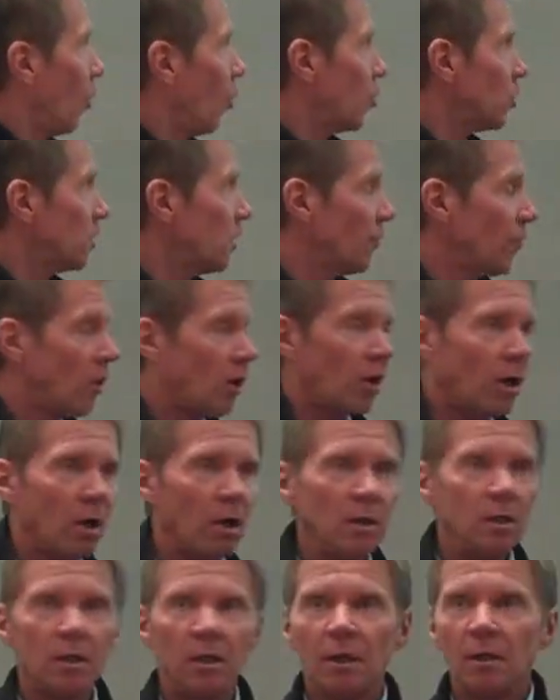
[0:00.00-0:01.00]
most of
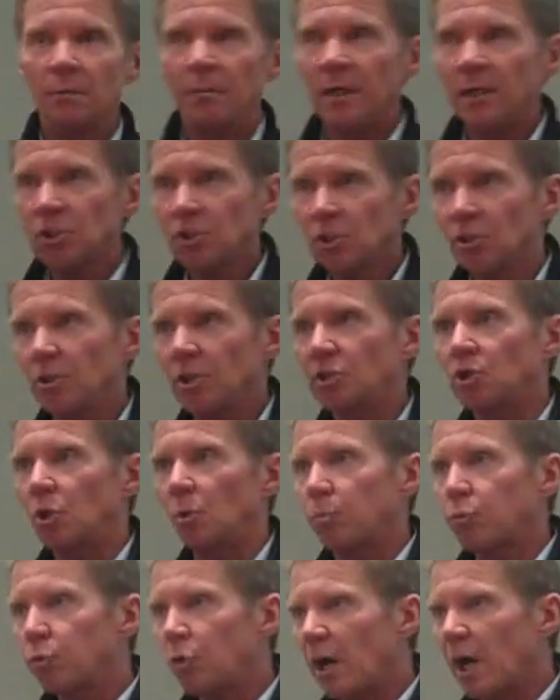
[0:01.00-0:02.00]
all, make sure that
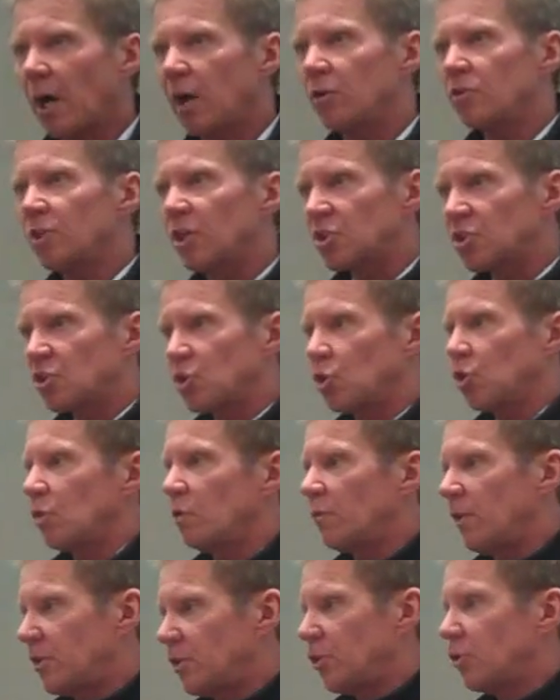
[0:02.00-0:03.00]
you're proud to
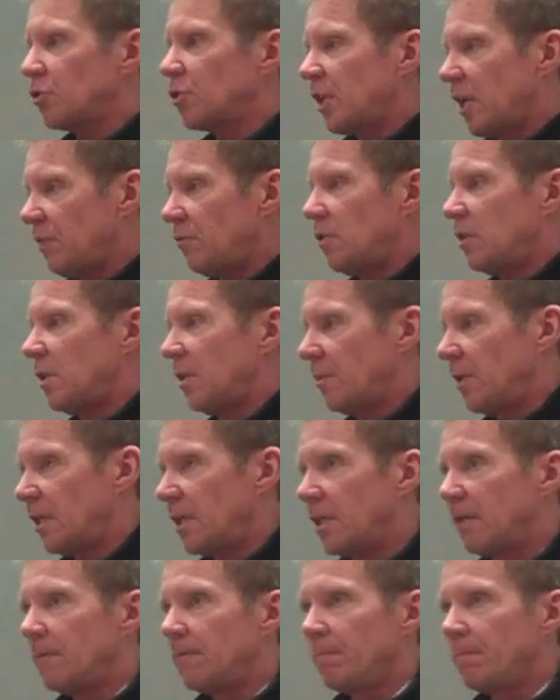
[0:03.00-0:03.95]
serve on your safety committee.